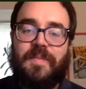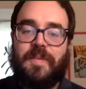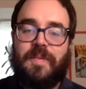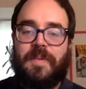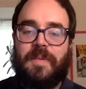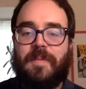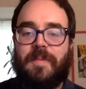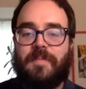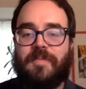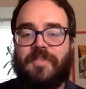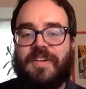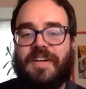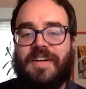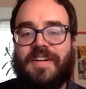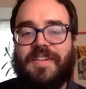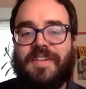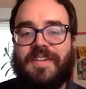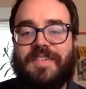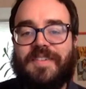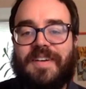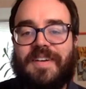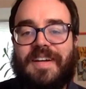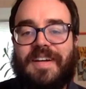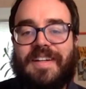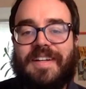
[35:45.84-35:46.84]
the bombshell,
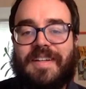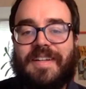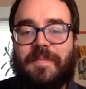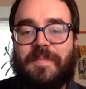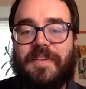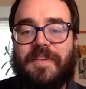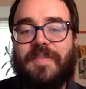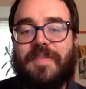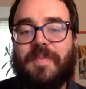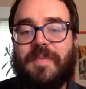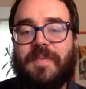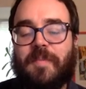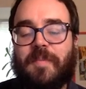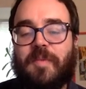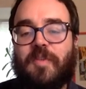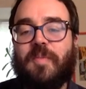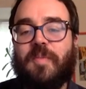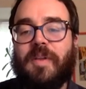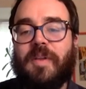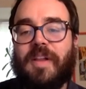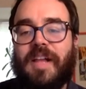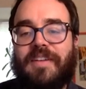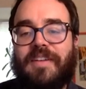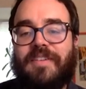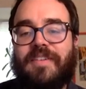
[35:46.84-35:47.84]
right? An implicitly
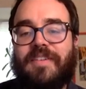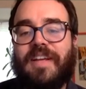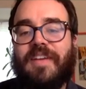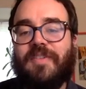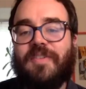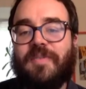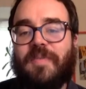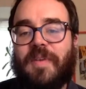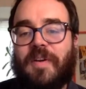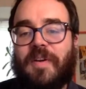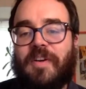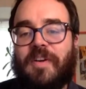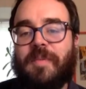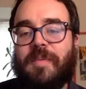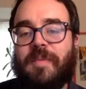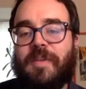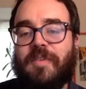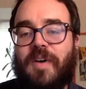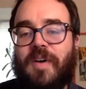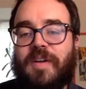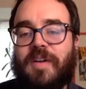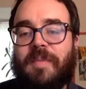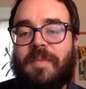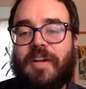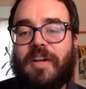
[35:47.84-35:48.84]
movable entity is a variable
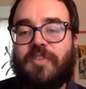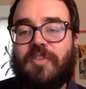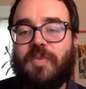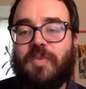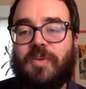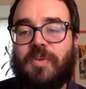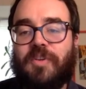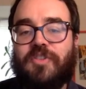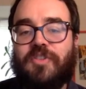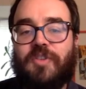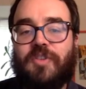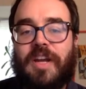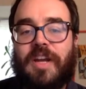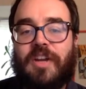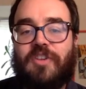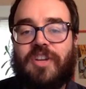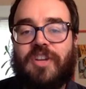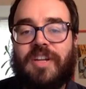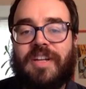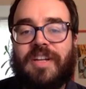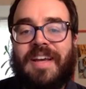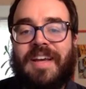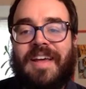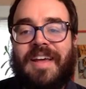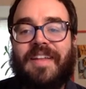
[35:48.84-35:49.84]
of automatic storage
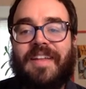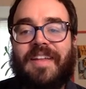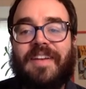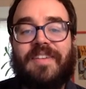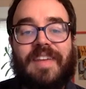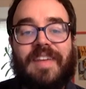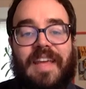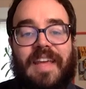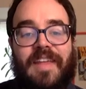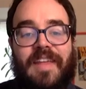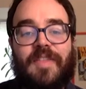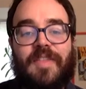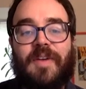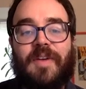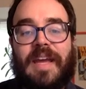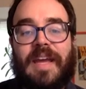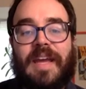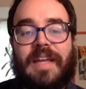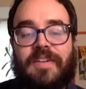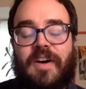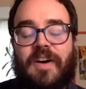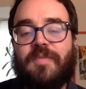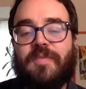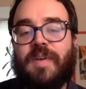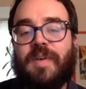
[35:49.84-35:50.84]
duration that is either
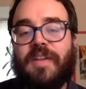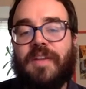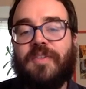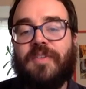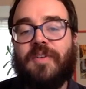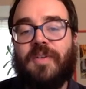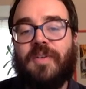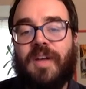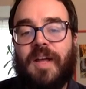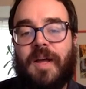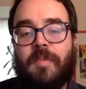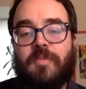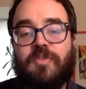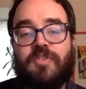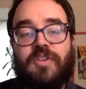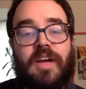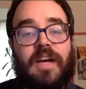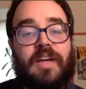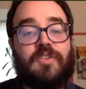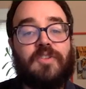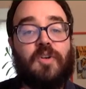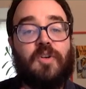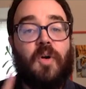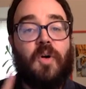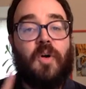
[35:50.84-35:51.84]
a non-volatile
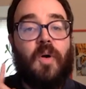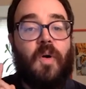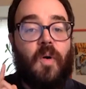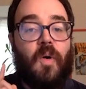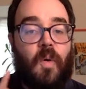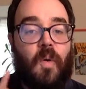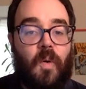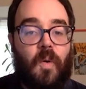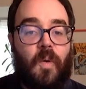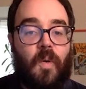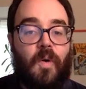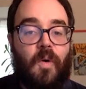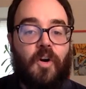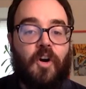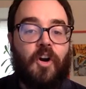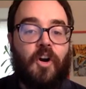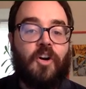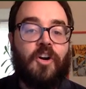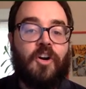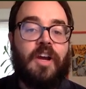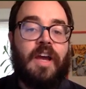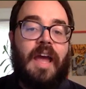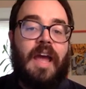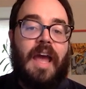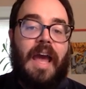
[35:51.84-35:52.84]
object
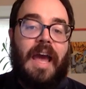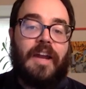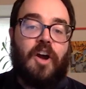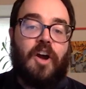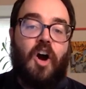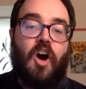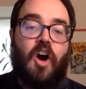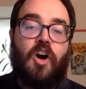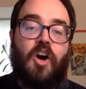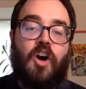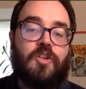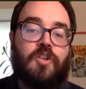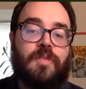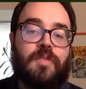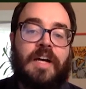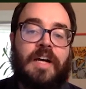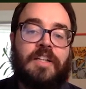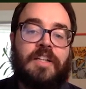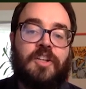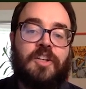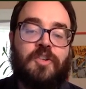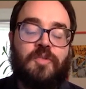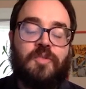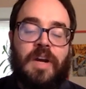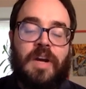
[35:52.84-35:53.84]
or an R
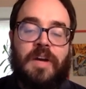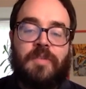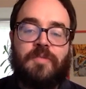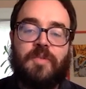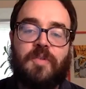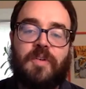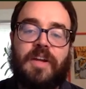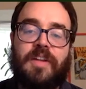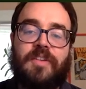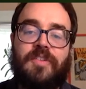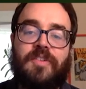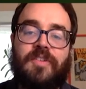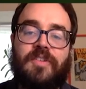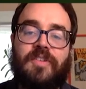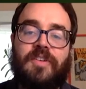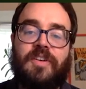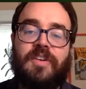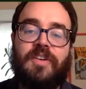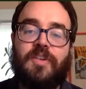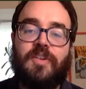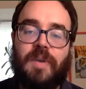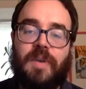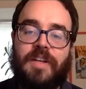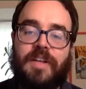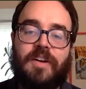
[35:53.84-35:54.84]
value
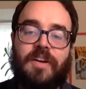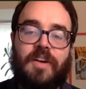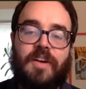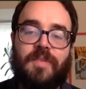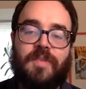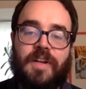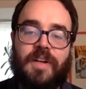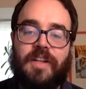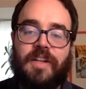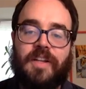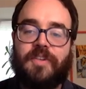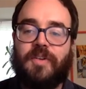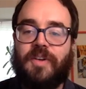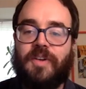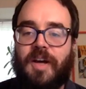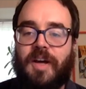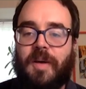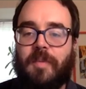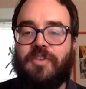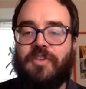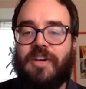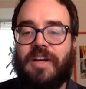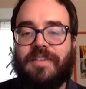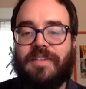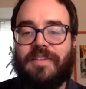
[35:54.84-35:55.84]
reference to a non-volatile
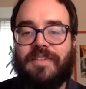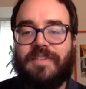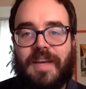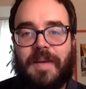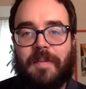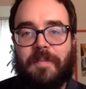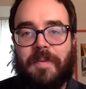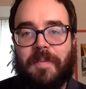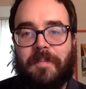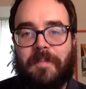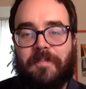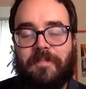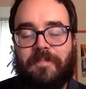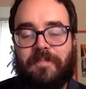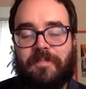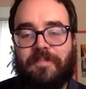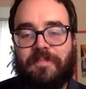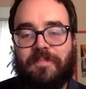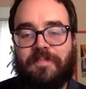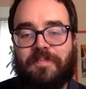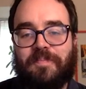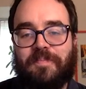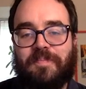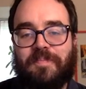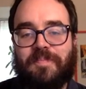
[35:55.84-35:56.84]
object type.
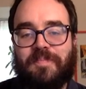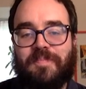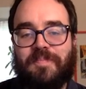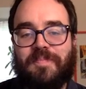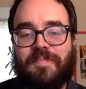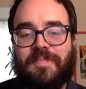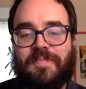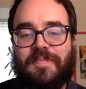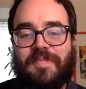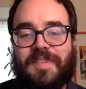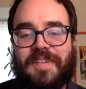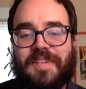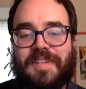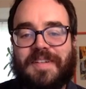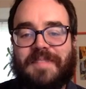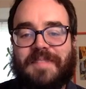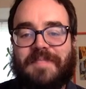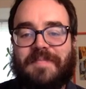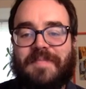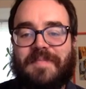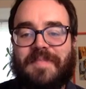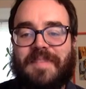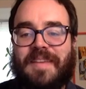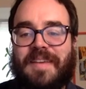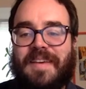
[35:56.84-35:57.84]
Okay.
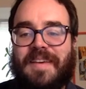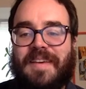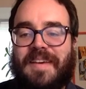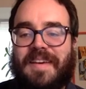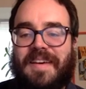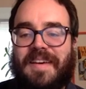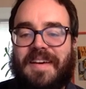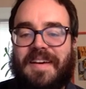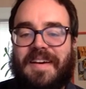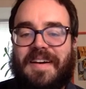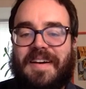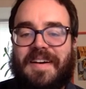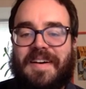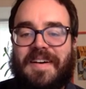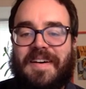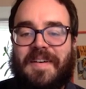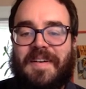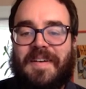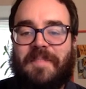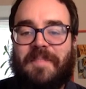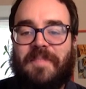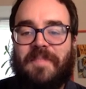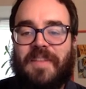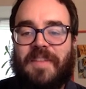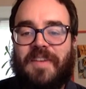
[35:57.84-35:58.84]

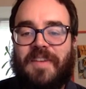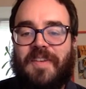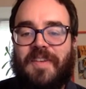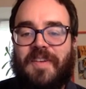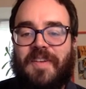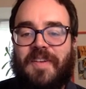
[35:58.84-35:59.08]
Um,